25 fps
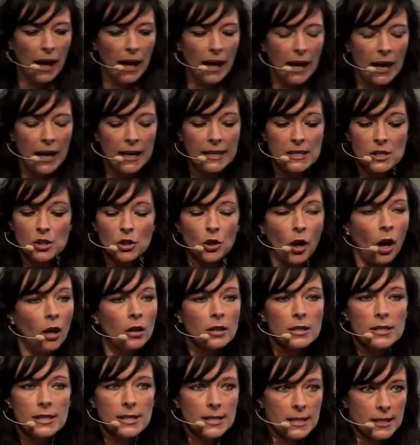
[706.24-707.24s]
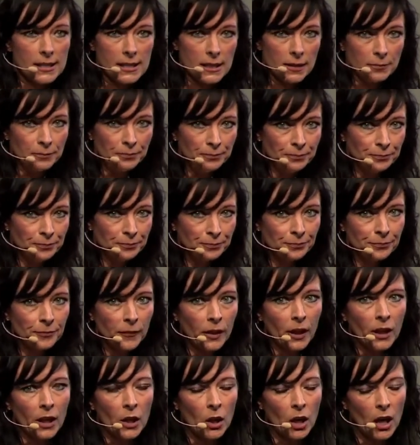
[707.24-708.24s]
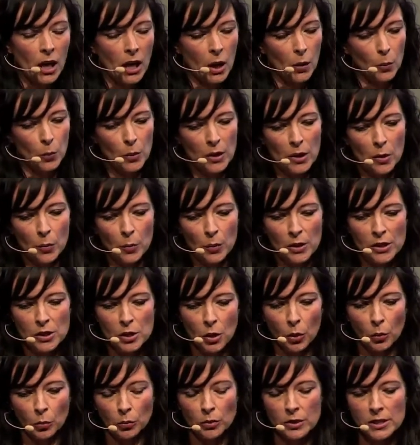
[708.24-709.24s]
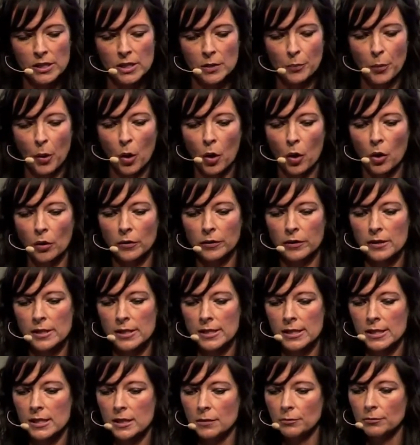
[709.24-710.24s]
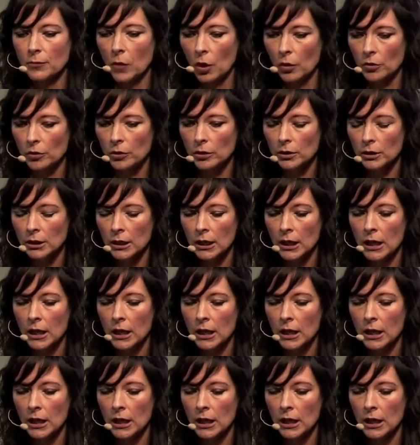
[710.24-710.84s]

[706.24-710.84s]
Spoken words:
It's not CISM. We don't support the CISM model.